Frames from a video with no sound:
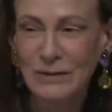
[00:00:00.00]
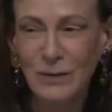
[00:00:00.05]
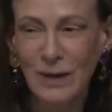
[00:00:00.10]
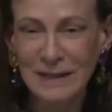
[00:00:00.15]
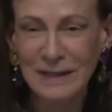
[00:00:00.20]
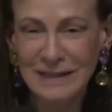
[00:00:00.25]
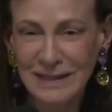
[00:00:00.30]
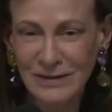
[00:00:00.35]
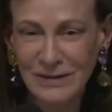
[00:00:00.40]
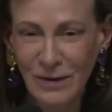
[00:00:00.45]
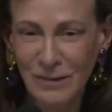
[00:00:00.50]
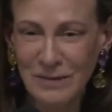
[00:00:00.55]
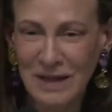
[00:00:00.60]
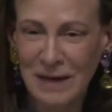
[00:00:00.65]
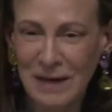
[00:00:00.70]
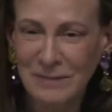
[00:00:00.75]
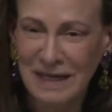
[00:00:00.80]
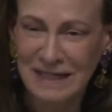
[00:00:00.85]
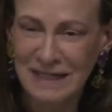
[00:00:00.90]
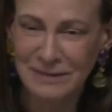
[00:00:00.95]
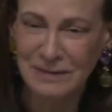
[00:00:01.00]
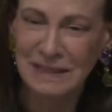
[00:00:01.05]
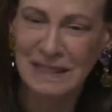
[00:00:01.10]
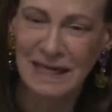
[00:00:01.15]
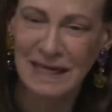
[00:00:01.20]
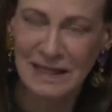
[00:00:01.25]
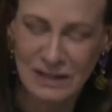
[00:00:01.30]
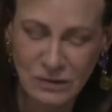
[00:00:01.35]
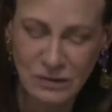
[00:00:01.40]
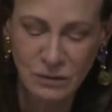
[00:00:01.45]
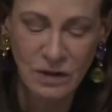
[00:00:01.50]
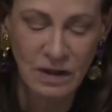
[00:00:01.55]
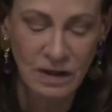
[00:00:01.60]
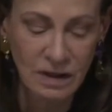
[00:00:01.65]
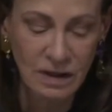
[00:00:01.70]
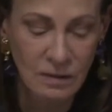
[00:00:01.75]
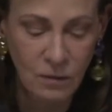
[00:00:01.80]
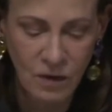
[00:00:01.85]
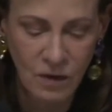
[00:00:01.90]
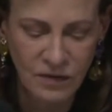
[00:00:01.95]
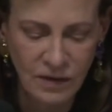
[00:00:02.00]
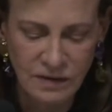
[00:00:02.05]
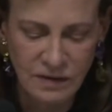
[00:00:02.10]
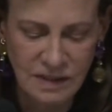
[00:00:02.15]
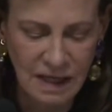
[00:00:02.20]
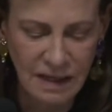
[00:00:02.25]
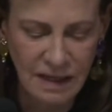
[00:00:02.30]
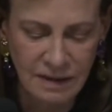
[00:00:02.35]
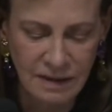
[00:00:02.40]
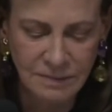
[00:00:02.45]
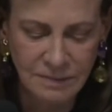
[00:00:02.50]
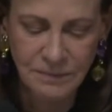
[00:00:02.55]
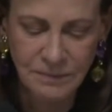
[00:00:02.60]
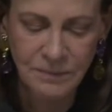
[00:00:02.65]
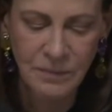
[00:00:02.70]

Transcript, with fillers: So I said, no, I'm not making a mistake. It's really what they're saying.